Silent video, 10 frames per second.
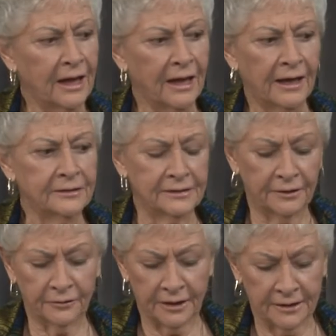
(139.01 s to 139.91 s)
And
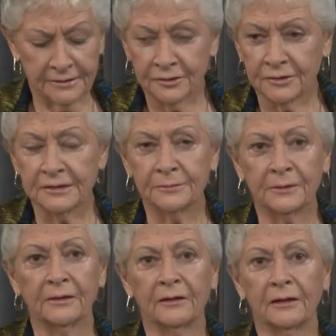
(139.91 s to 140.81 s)
Terry has just
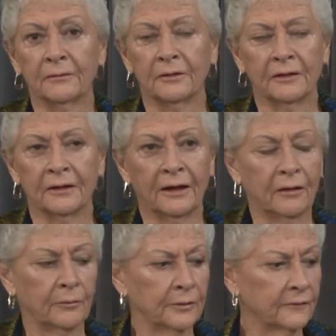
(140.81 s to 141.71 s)
been at the
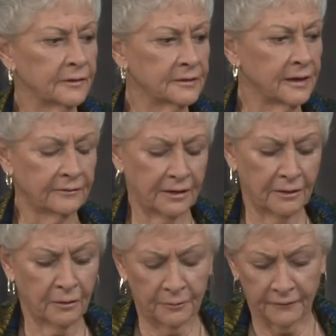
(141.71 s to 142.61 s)
helm of
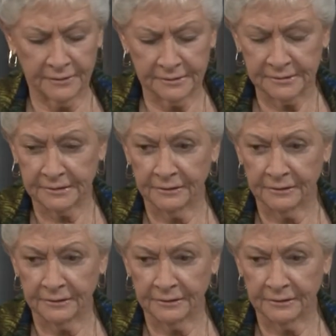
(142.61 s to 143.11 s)
this